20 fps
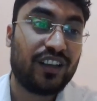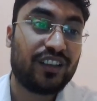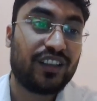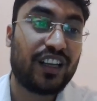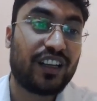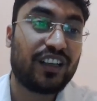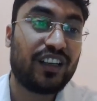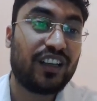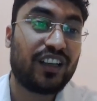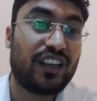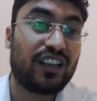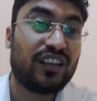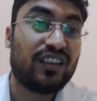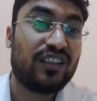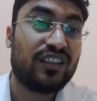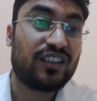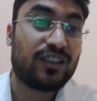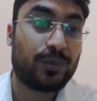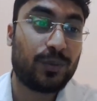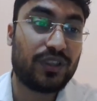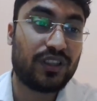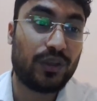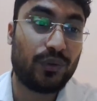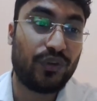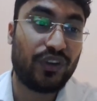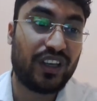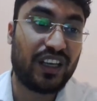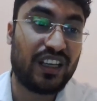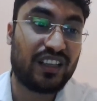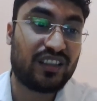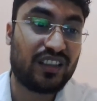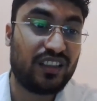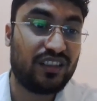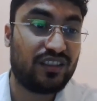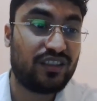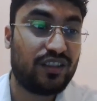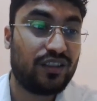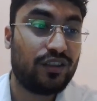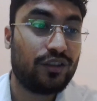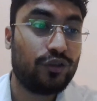technical
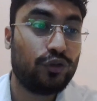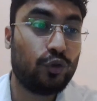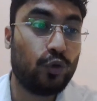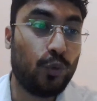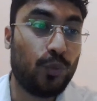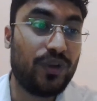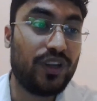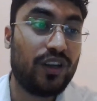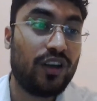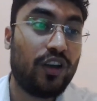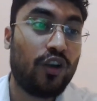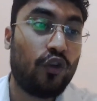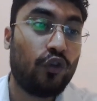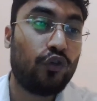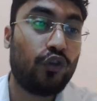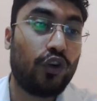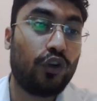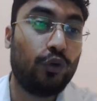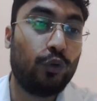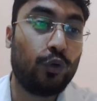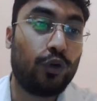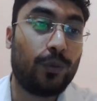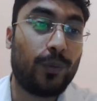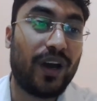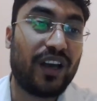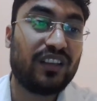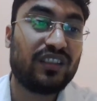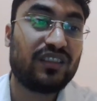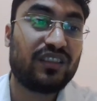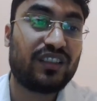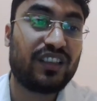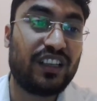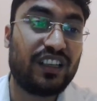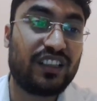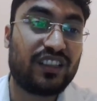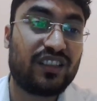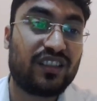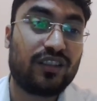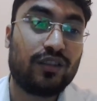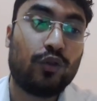specifications to be followed by
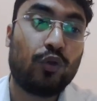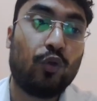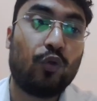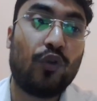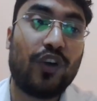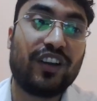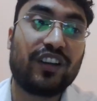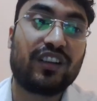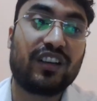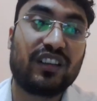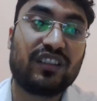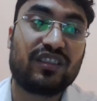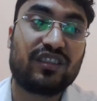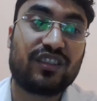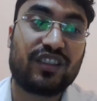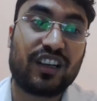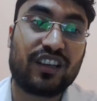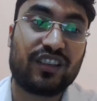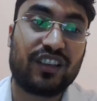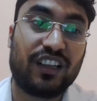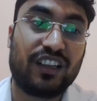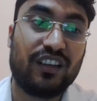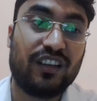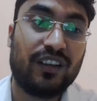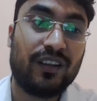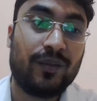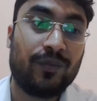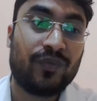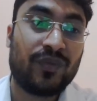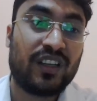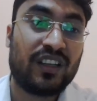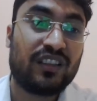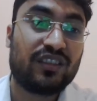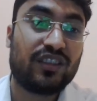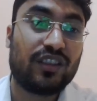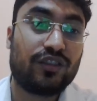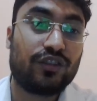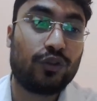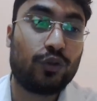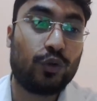states when constructing
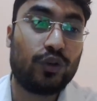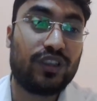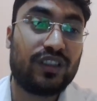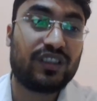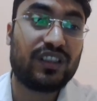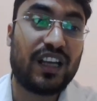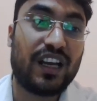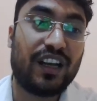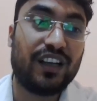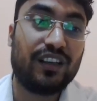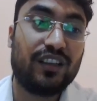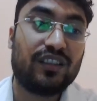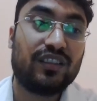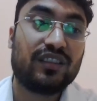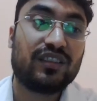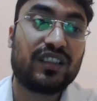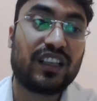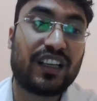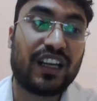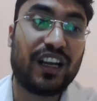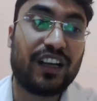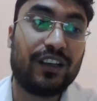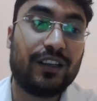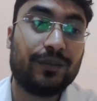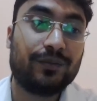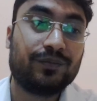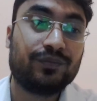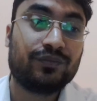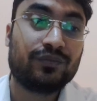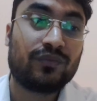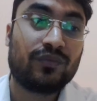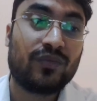such roads, and second,